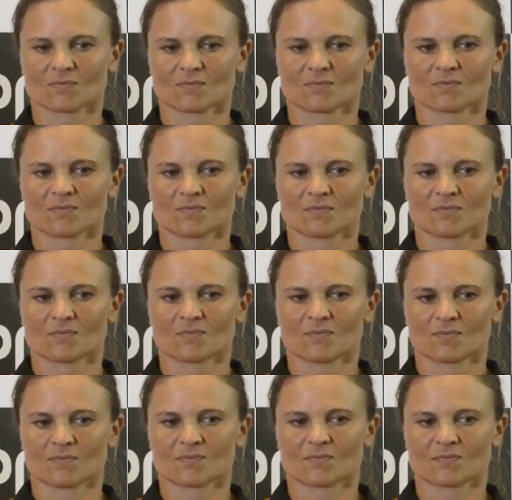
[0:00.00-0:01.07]

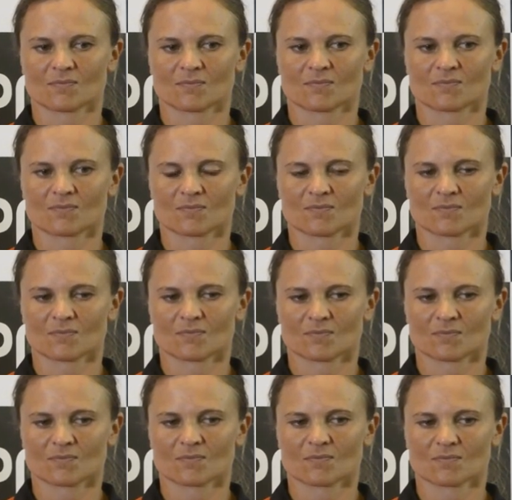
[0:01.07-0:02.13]

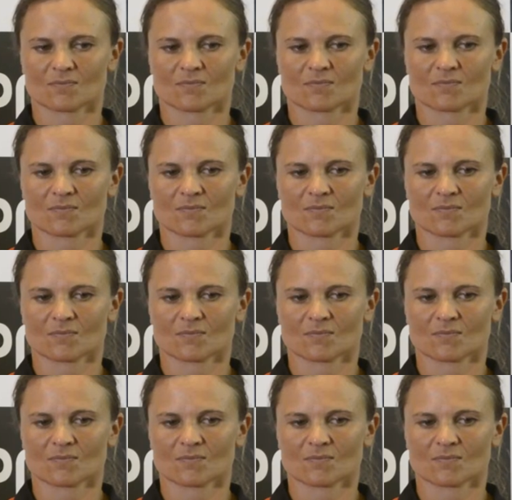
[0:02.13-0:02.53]
(not speaking)